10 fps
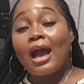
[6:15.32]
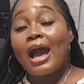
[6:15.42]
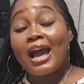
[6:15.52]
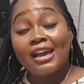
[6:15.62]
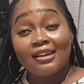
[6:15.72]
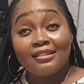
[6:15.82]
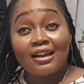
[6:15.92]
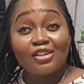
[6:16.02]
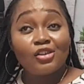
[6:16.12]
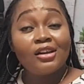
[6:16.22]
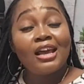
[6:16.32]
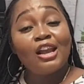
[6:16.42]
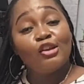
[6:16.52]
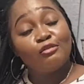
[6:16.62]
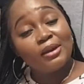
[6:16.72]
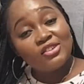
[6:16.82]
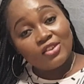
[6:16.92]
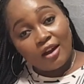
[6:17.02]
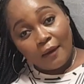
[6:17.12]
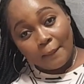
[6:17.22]
I actually I love my
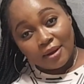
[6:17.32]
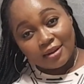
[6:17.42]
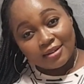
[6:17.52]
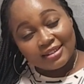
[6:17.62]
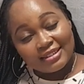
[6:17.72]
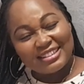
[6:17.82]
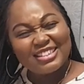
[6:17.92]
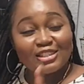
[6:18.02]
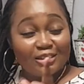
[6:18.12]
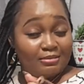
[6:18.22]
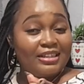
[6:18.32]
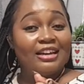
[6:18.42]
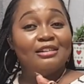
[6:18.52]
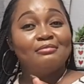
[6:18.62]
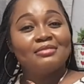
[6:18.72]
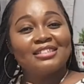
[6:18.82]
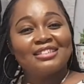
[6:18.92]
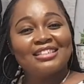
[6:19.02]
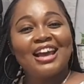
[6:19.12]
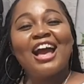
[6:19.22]
job
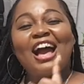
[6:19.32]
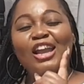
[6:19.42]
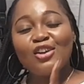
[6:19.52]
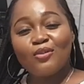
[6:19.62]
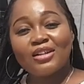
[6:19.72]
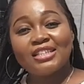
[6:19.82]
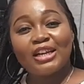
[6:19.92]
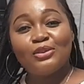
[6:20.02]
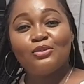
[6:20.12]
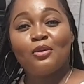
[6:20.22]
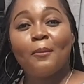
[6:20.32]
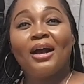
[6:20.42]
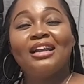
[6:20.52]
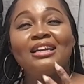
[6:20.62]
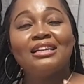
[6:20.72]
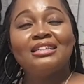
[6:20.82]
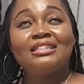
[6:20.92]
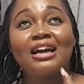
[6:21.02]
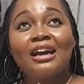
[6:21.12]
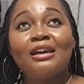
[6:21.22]
sometimes. I love what I do, but
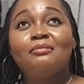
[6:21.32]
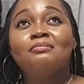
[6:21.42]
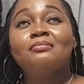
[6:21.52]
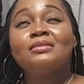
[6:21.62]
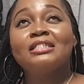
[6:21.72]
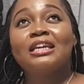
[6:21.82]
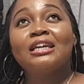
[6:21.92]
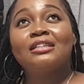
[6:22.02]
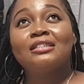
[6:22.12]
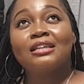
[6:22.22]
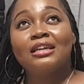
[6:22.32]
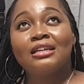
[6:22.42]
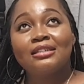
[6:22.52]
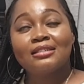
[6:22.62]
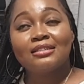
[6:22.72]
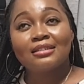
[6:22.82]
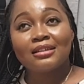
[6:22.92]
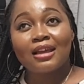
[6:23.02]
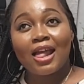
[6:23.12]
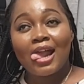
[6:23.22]
times it's it's
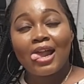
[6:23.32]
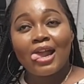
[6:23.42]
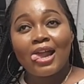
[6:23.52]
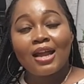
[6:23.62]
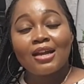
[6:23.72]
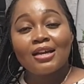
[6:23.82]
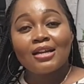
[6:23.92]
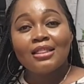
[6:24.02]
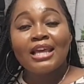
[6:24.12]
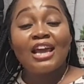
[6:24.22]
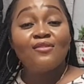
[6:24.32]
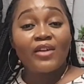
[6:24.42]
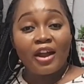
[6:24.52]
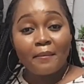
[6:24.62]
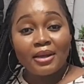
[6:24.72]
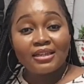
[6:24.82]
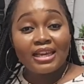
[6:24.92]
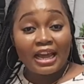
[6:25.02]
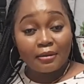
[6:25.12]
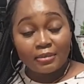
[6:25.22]
the environment
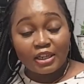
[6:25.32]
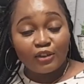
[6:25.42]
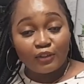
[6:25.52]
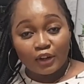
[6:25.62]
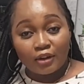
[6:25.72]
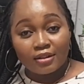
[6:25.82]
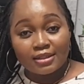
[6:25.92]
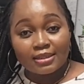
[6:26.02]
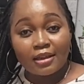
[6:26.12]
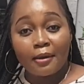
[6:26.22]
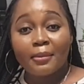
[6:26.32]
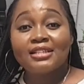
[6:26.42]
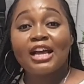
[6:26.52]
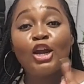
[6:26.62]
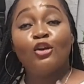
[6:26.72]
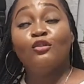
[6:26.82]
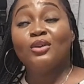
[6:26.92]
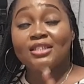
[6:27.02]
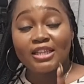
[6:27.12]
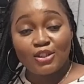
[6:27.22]
can be difficult, but I love
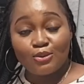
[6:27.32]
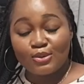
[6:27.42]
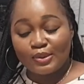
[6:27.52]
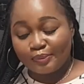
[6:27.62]
what I do.